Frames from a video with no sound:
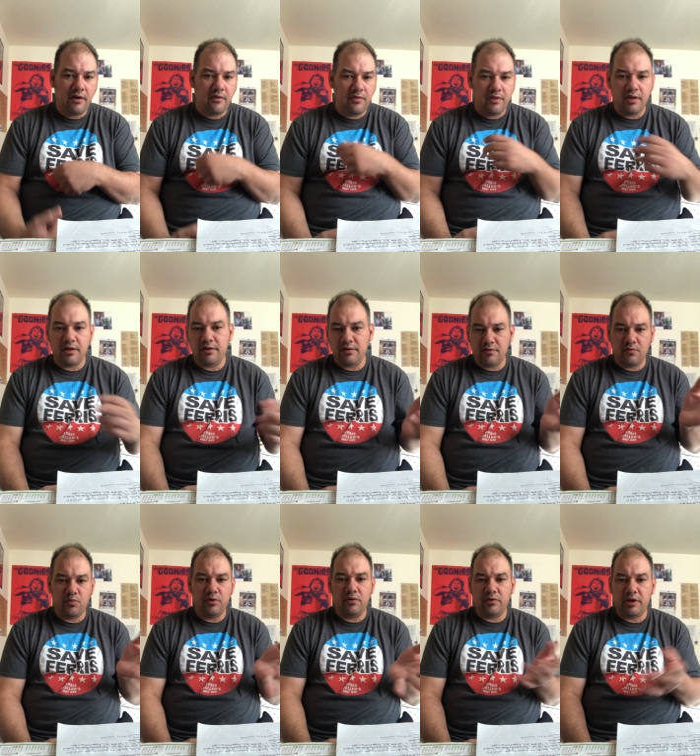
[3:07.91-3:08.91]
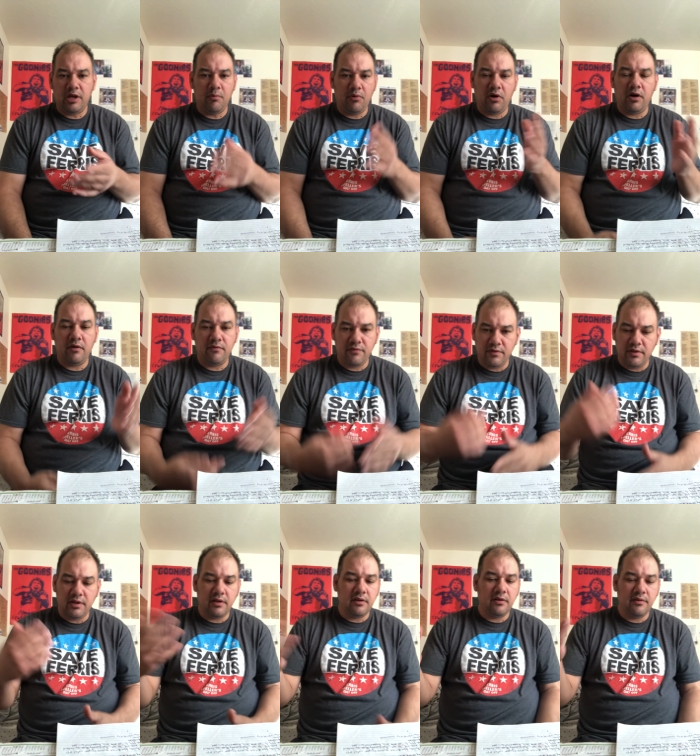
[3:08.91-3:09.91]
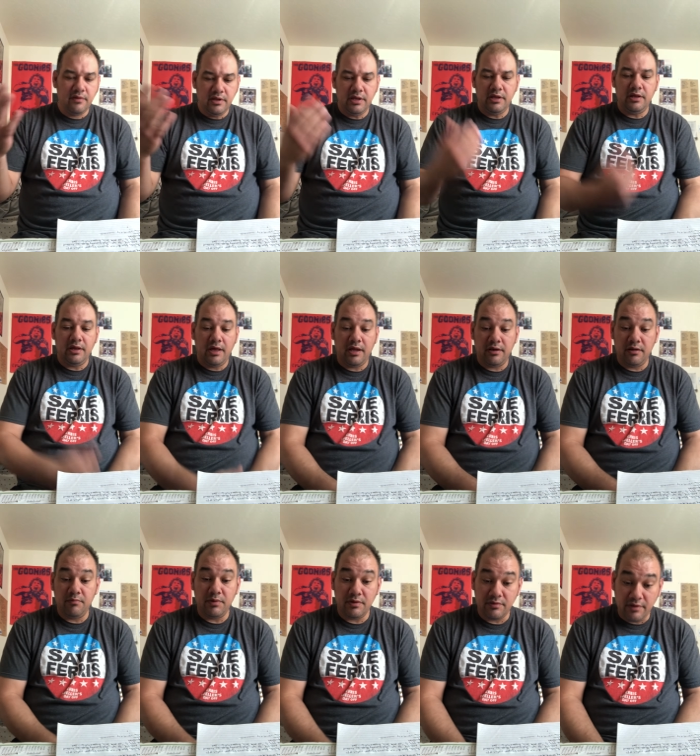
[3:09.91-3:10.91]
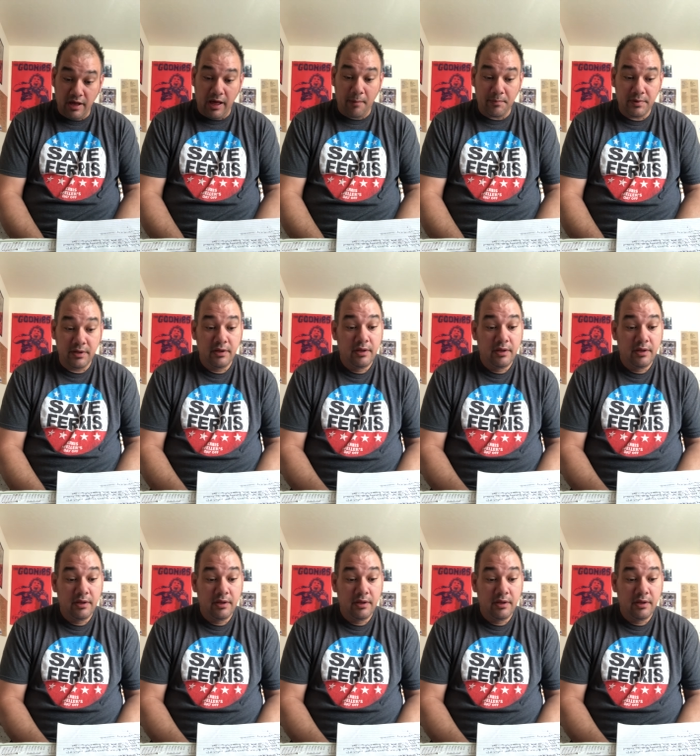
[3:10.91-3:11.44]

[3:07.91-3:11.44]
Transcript: and then his wheel came off and then he had to be stopped.